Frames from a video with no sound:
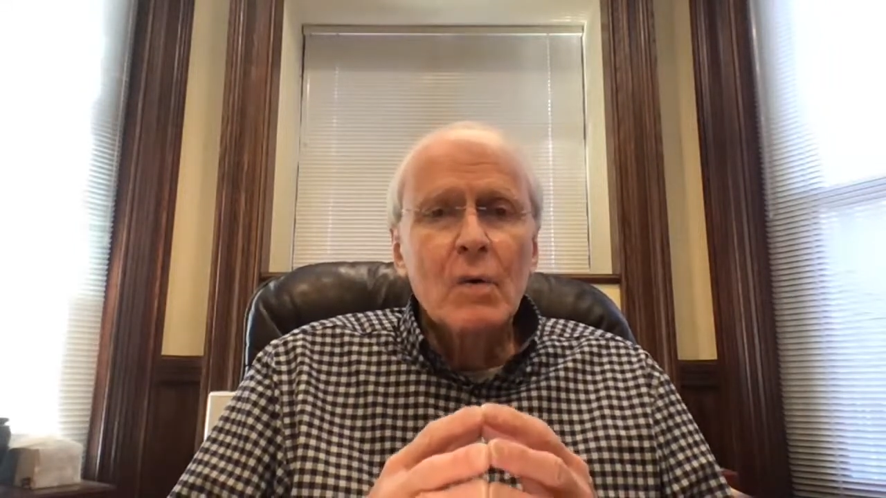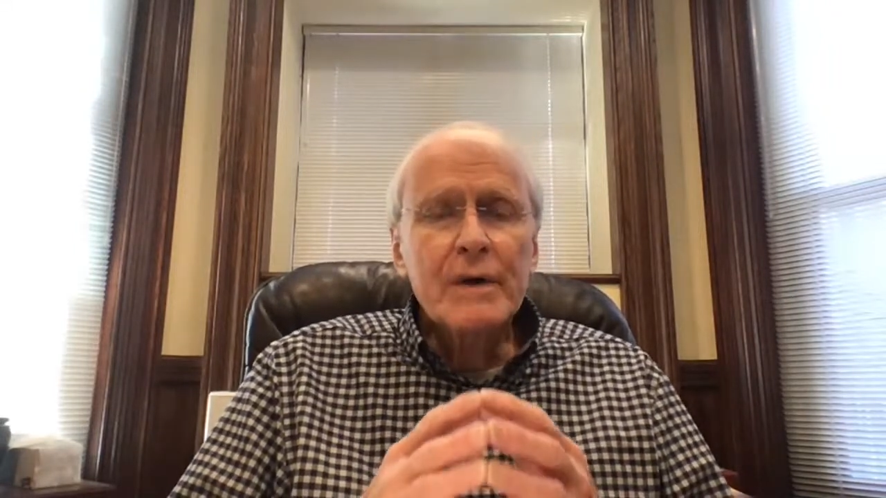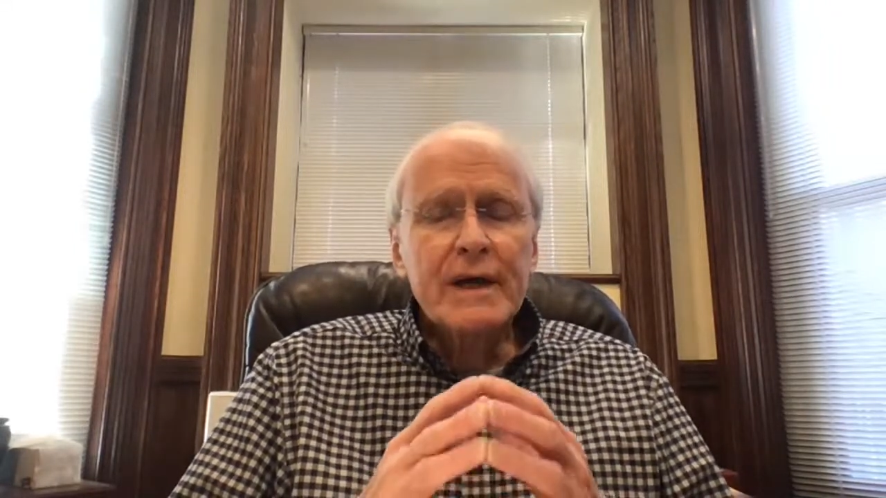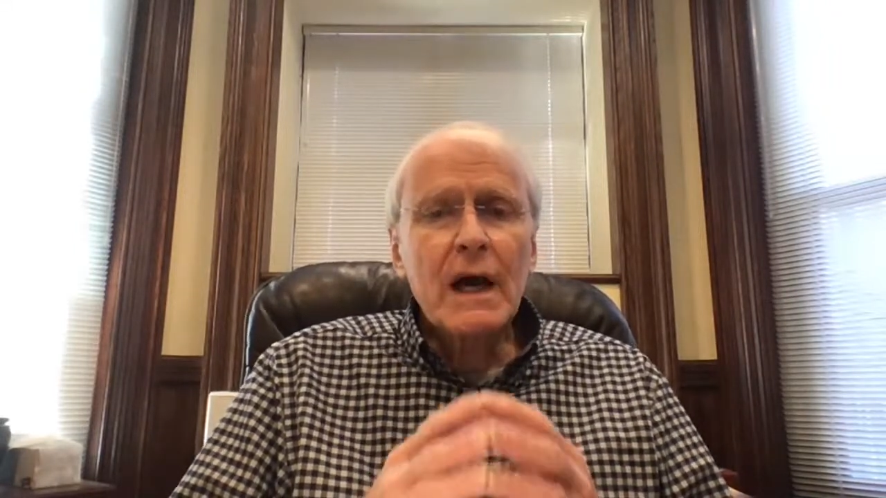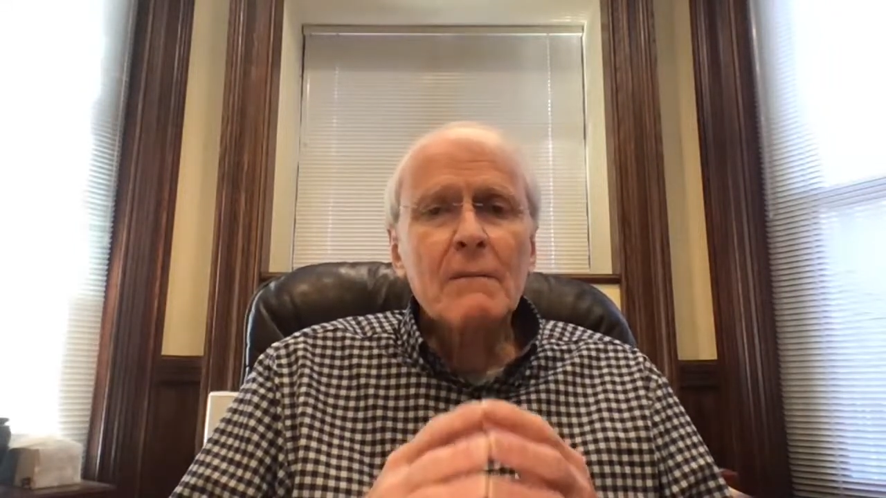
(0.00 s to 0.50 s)

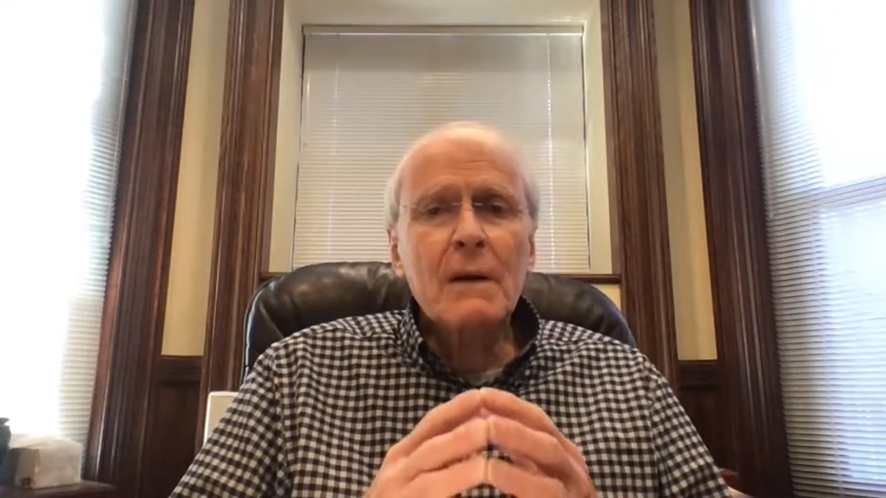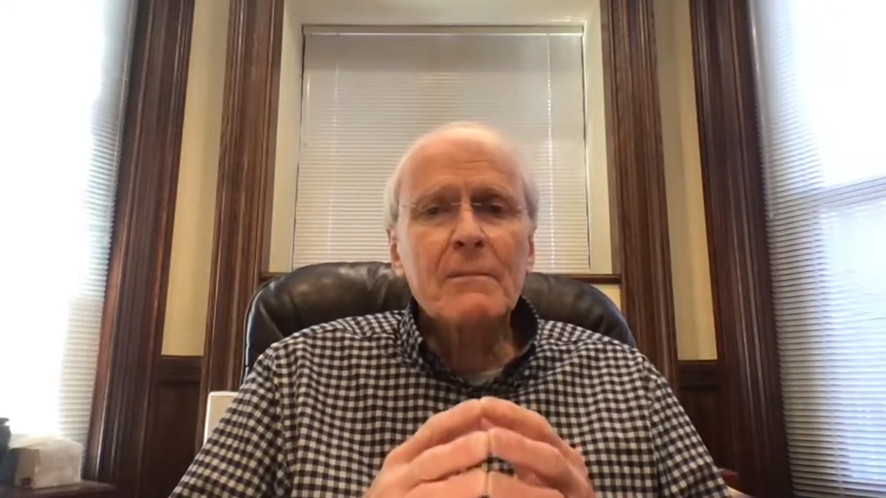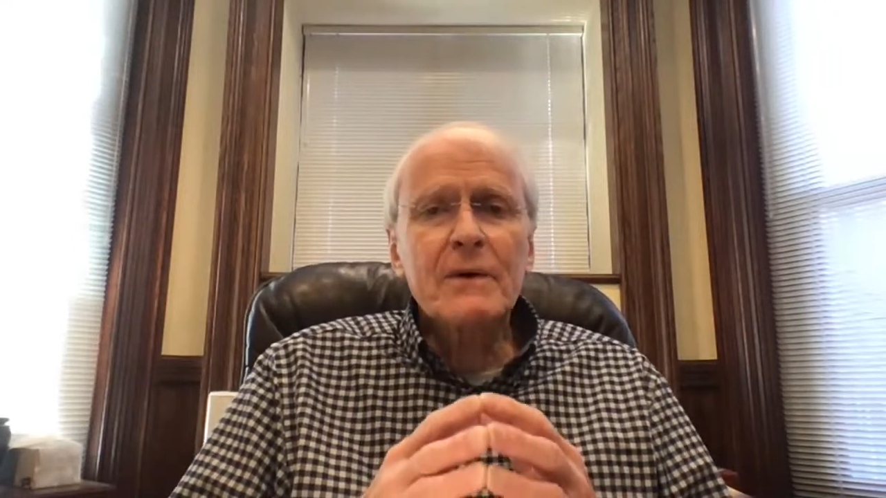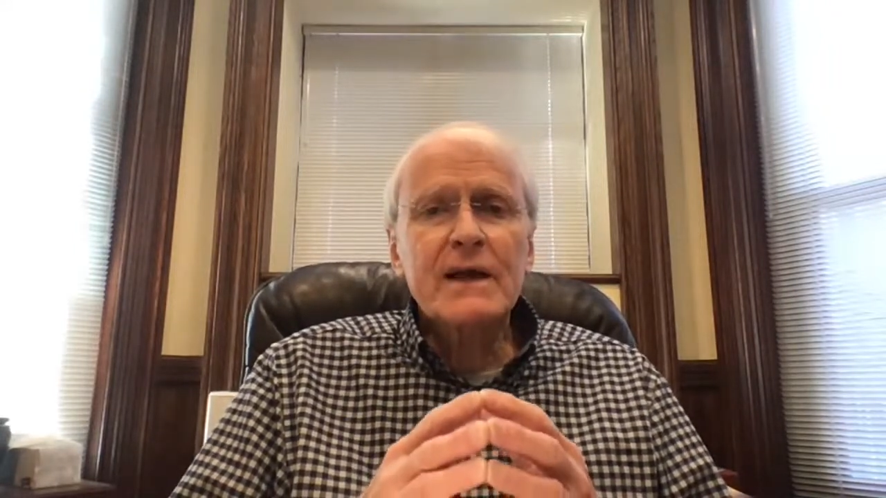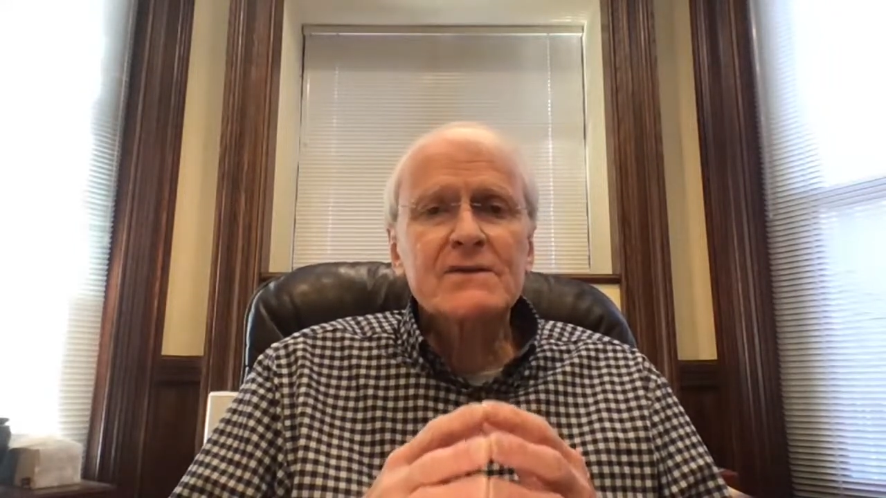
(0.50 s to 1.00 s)
we come
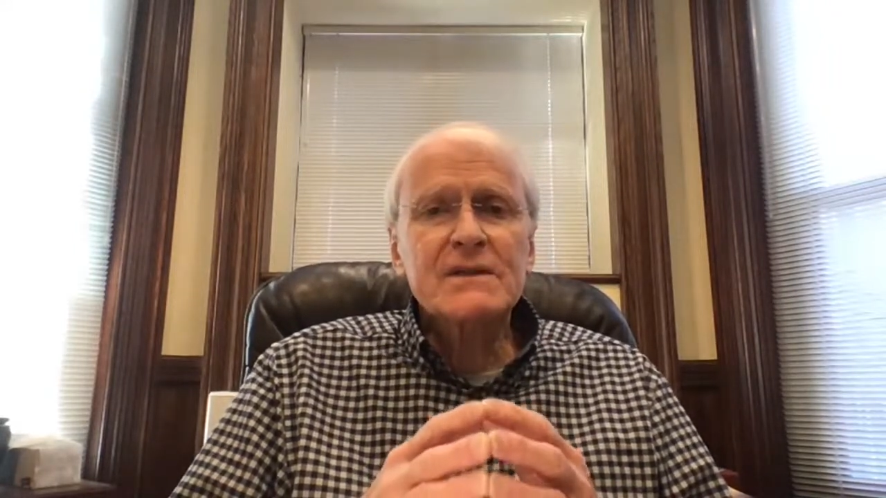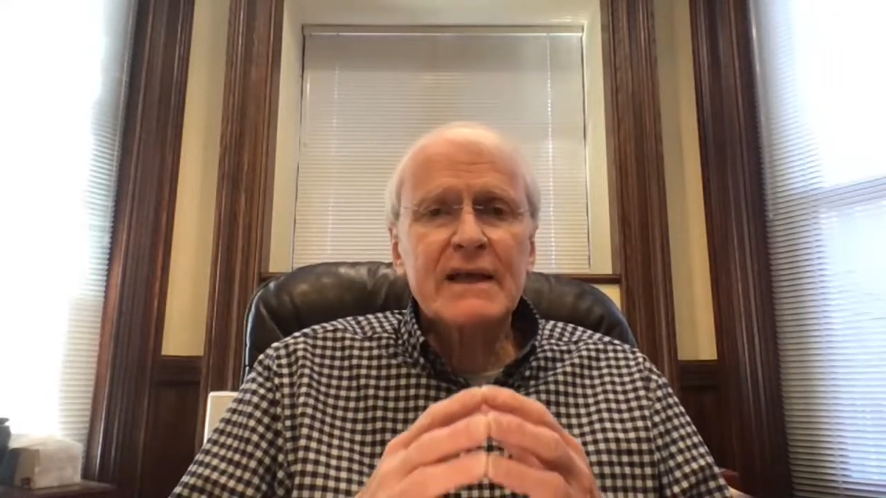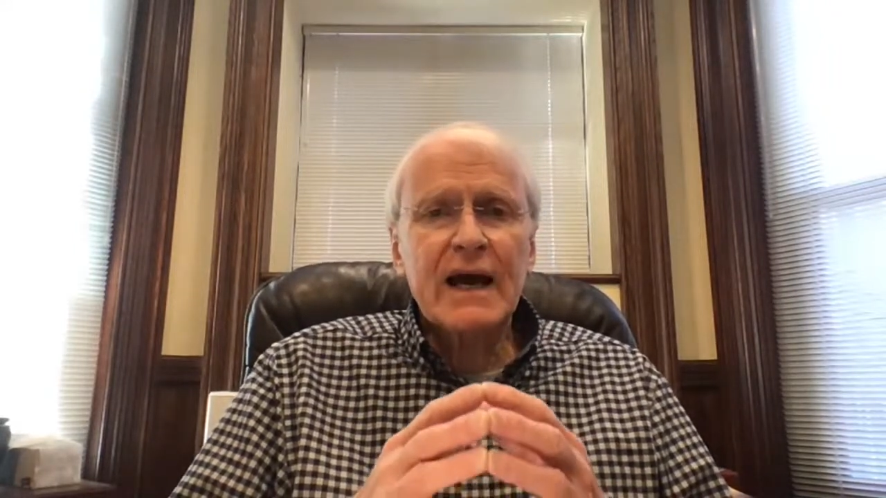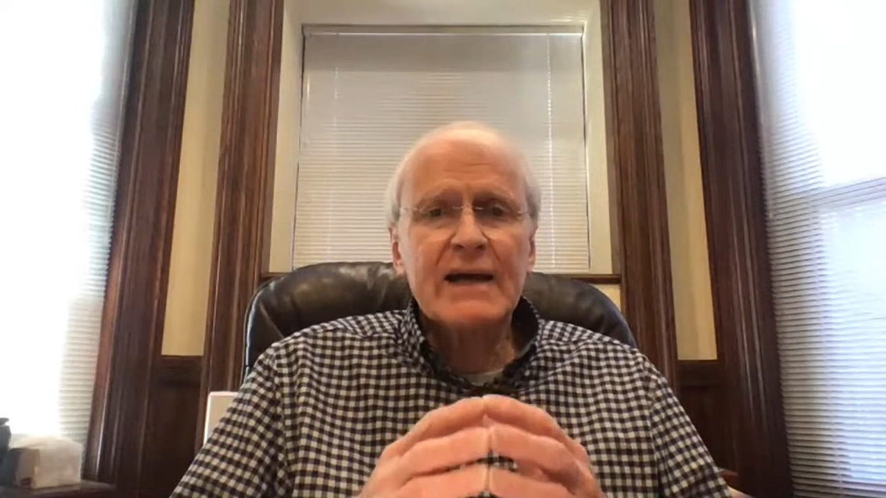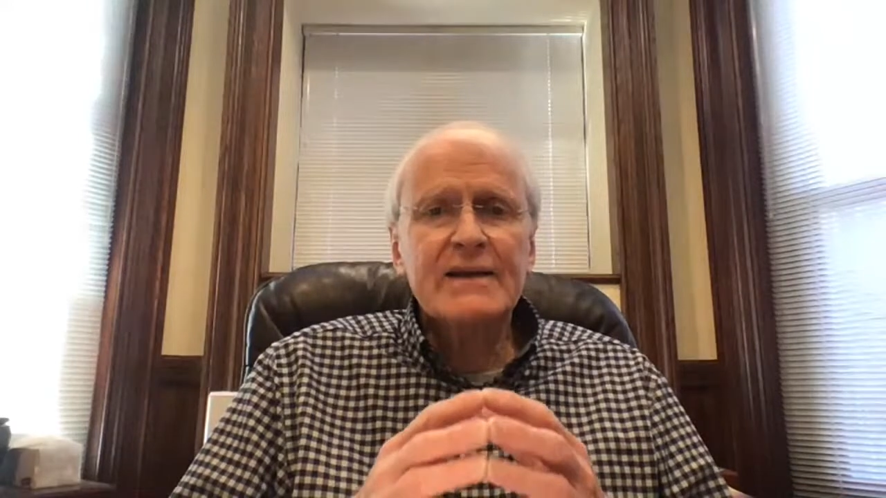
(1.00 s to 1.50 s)
up against
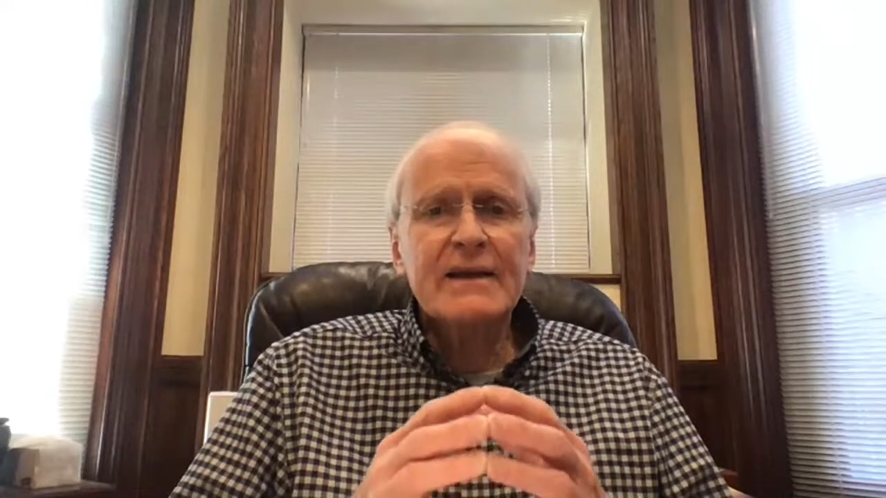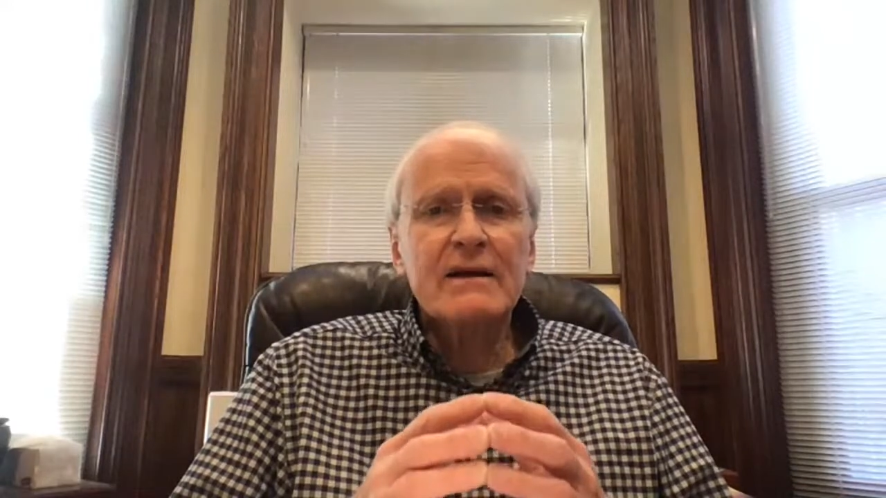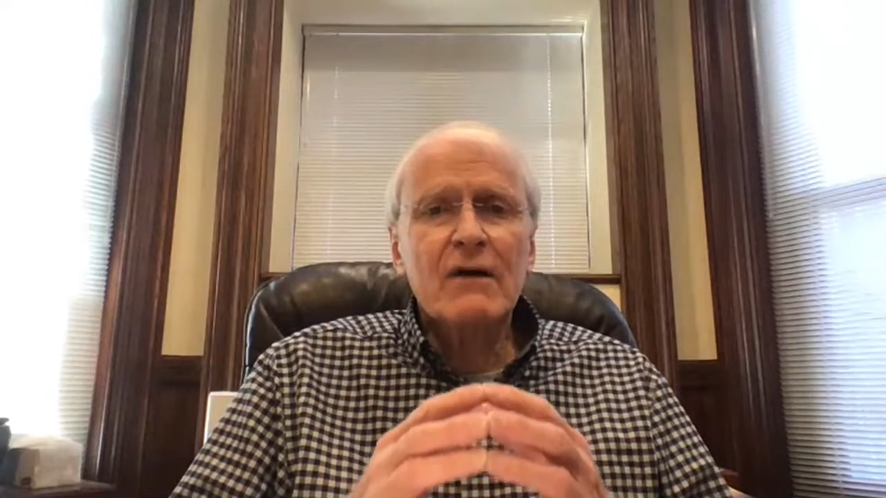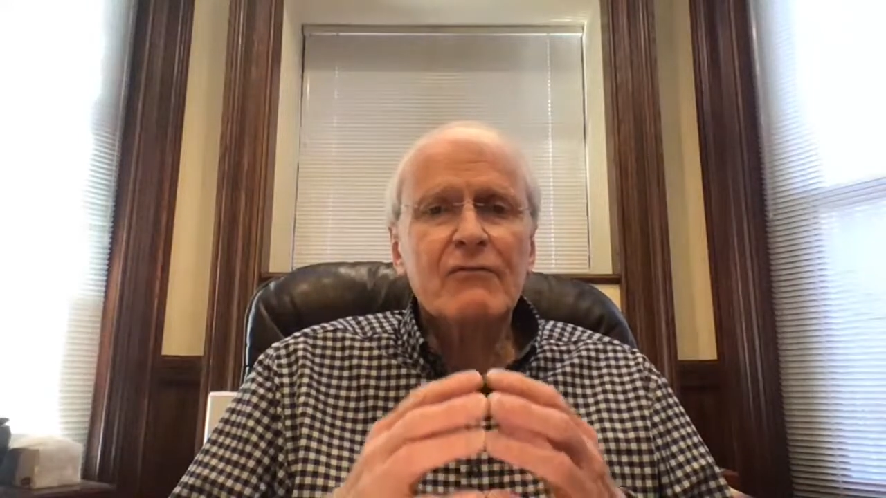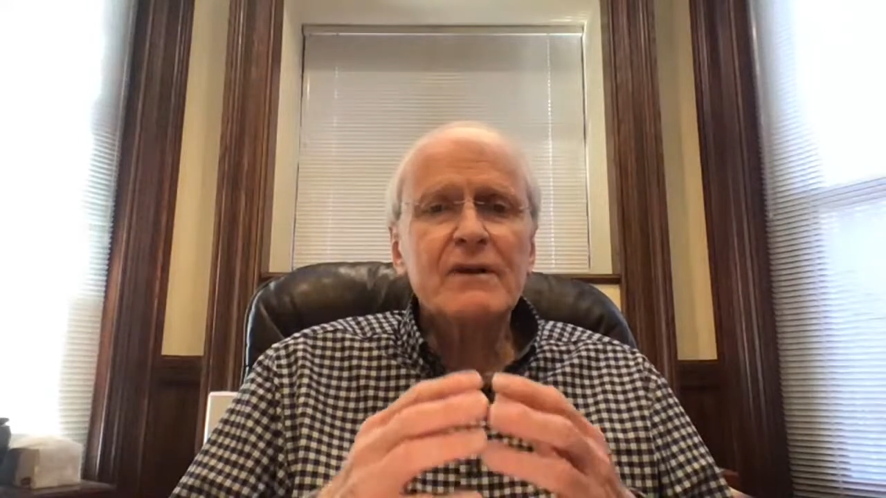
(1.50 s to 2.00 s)
the
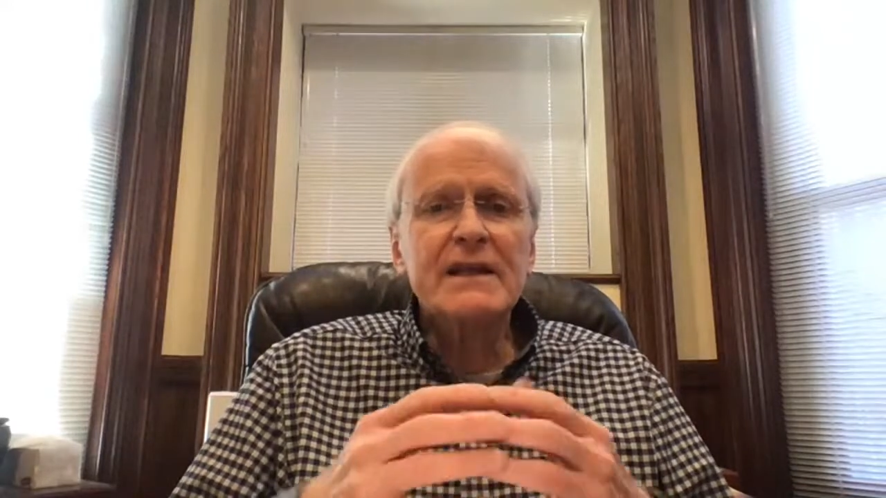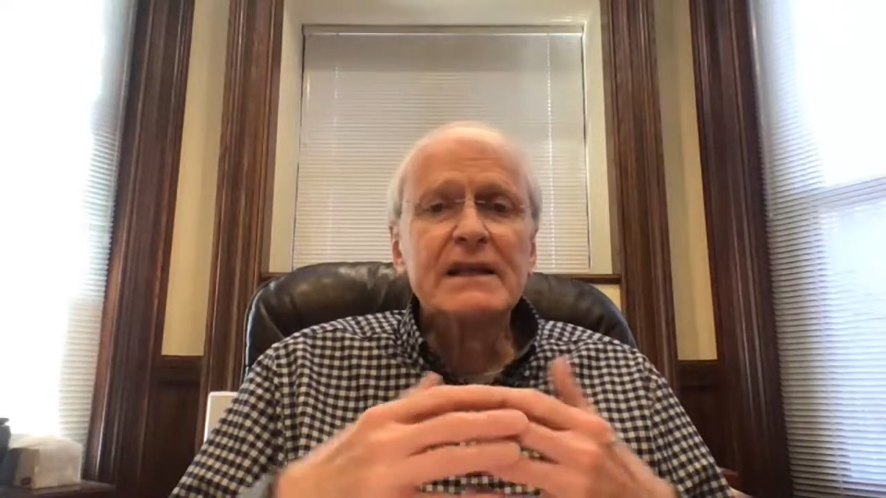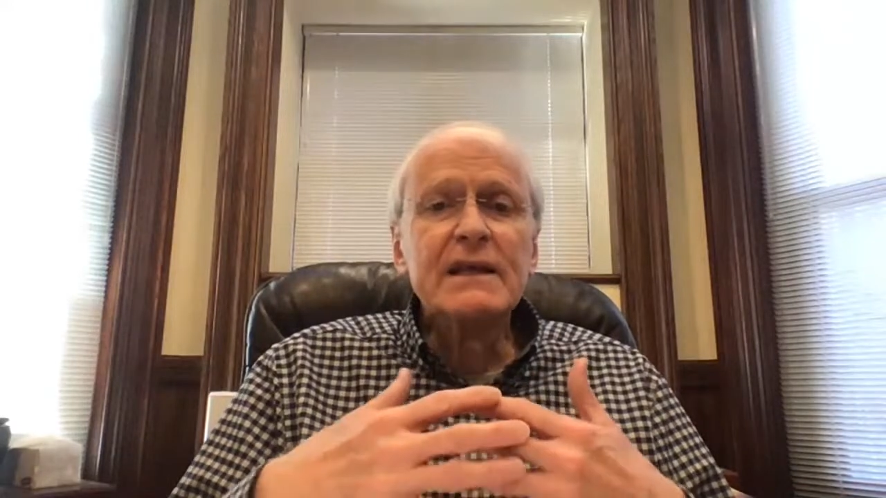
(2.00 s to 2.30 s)
idea of really